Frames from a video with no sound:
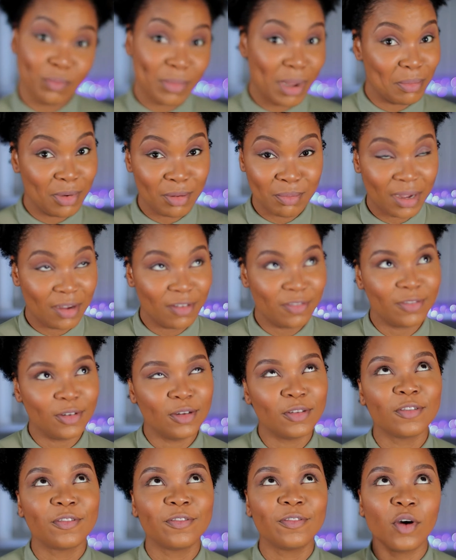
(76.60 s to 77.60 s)
with my mobile
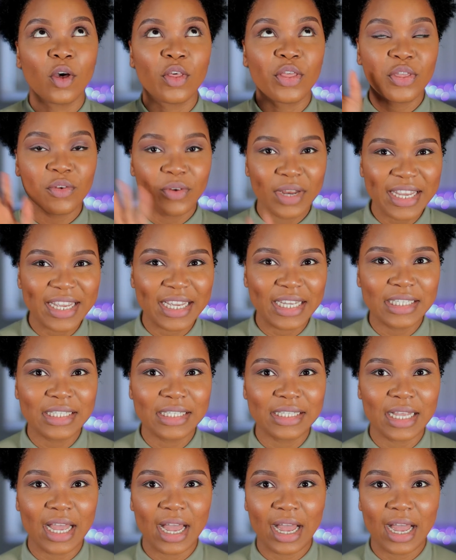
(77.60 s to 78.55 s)
phone. For 3 years,